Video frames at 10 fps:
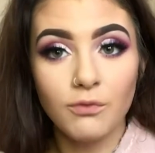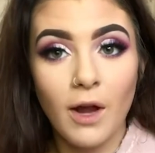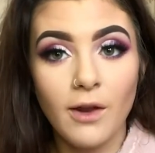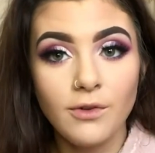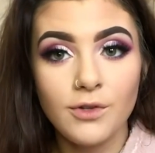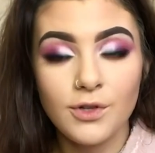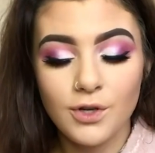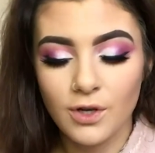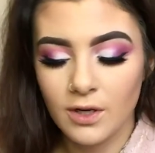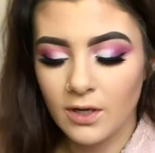Ranch
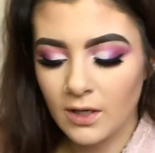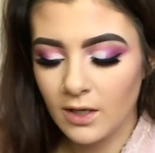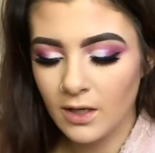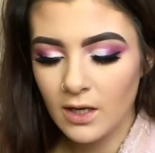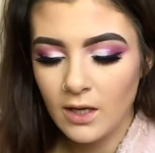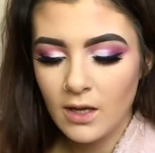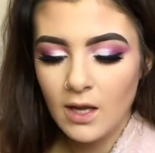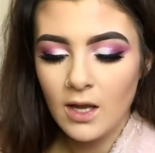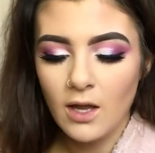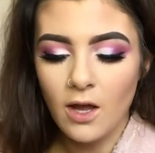
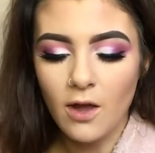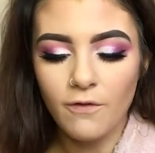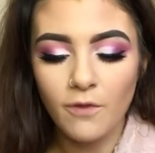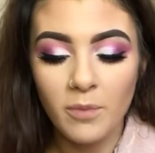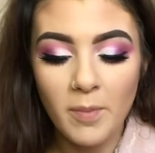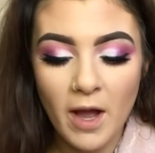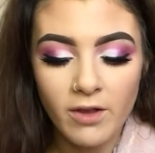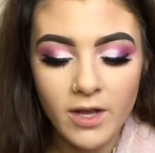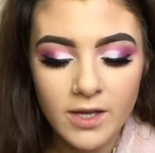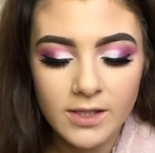from the
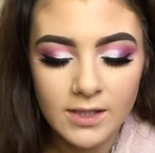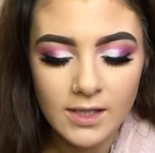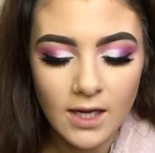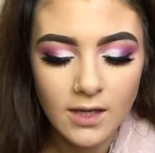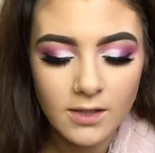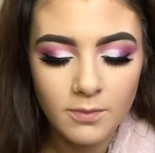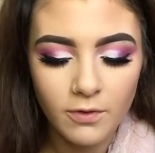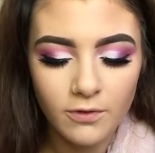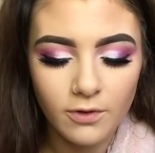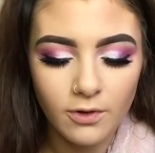palette, as I said
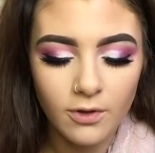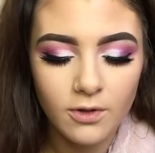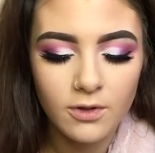before.